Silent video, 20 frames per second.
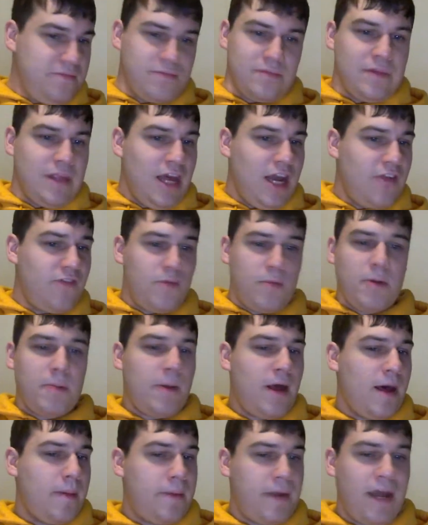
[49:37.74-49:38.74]
none of them are
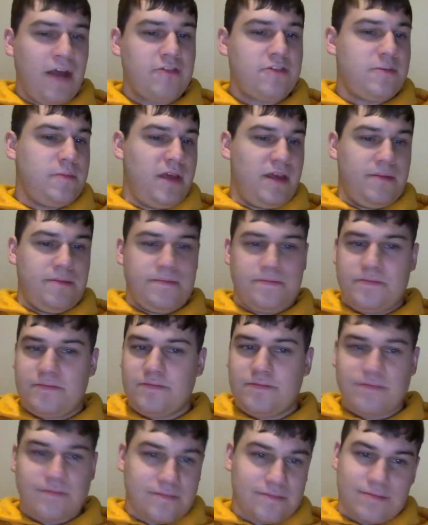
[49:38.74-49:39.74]
popping out to me.
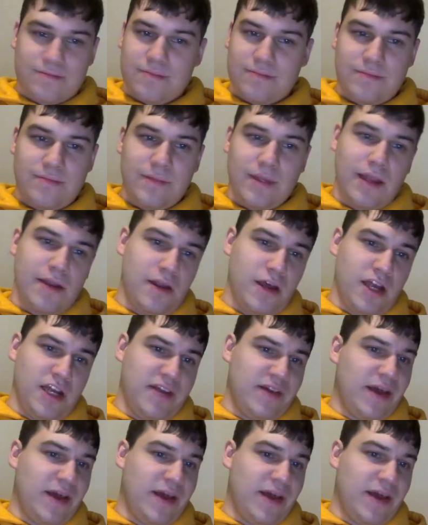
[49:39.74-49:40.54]
None.